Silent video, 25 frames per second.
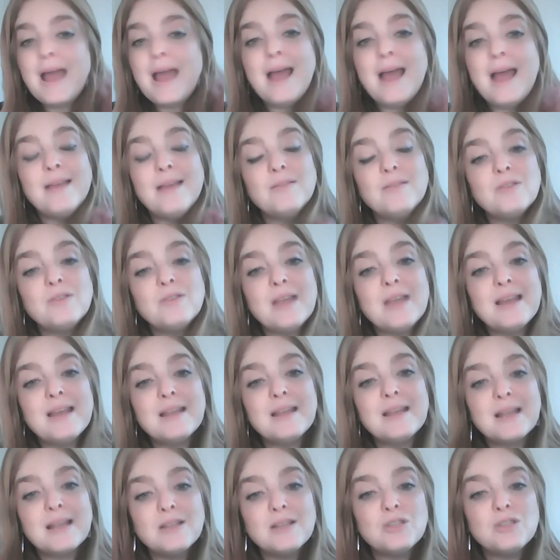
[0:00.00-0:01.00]
and and
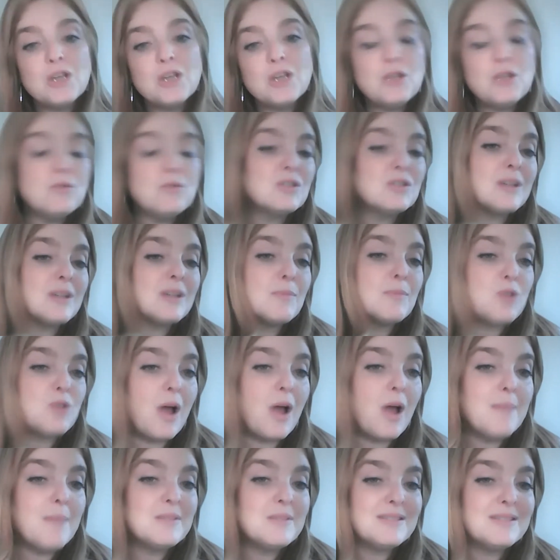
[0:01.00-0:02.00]
it continues
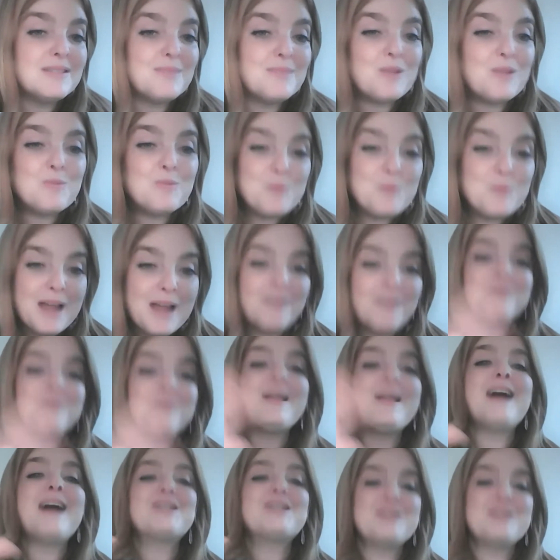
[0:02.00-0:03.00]
sometimes sometimes we have
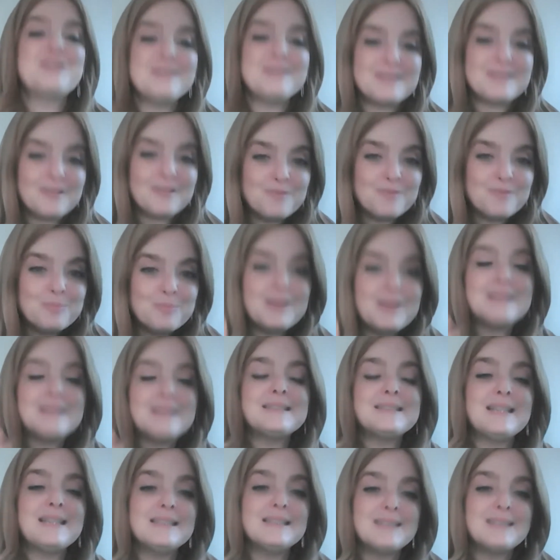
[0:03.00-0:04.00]
flashes of
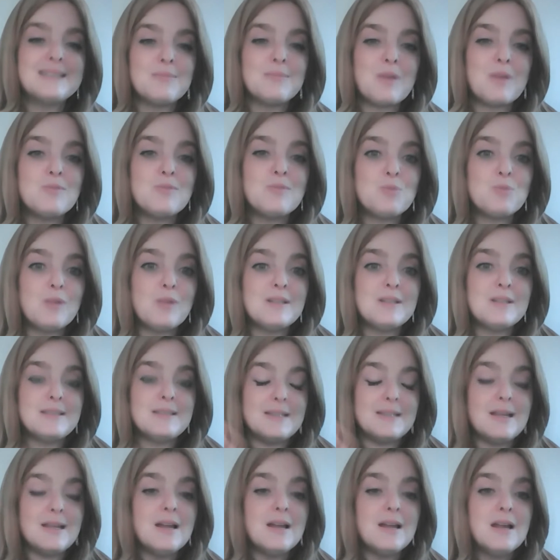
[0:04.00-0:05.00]
blessing and sometimes we'll
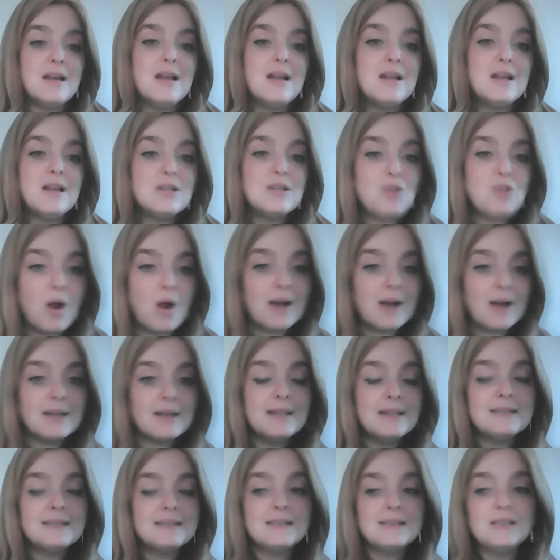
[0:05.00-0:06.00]
see
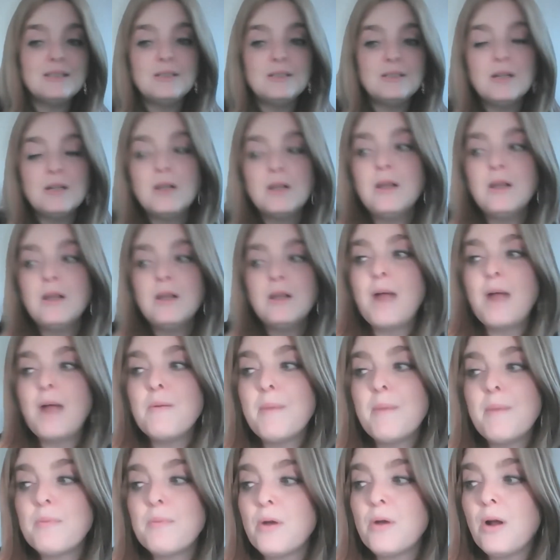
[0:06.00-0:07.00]
darkness and i
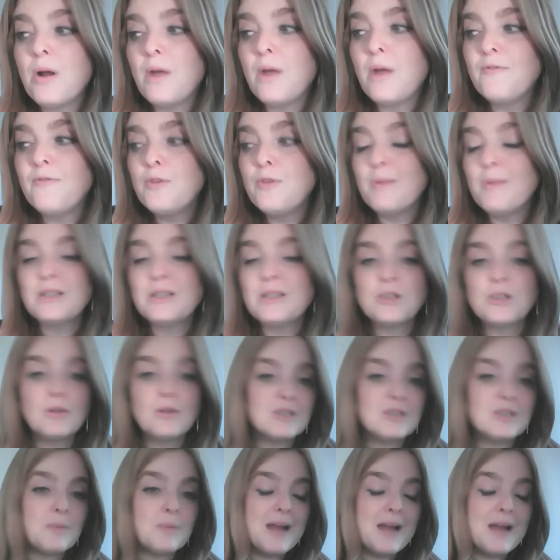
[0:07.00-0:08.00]
remember a few months ago
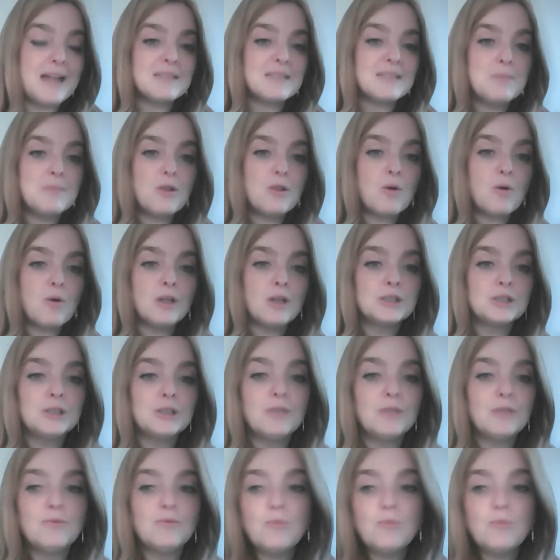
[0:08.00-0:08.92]
someone asked me the question of